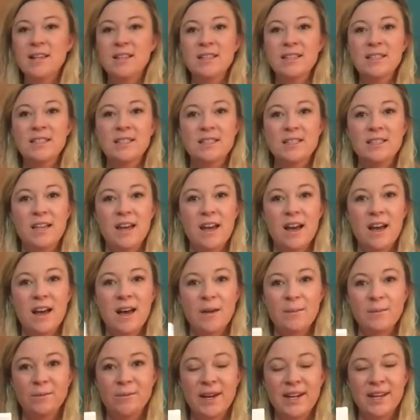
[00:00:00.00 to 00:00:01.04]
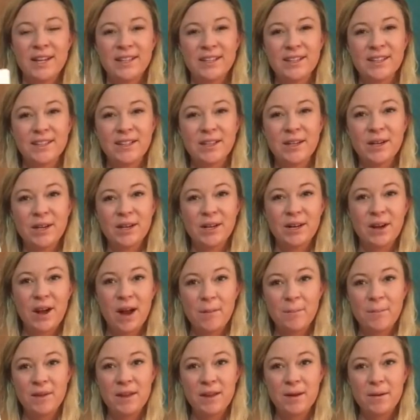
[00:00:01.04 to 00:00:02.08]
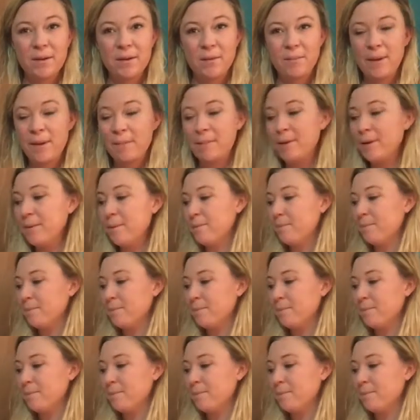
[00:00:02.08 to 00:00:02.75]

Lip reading: some regular copy or paper,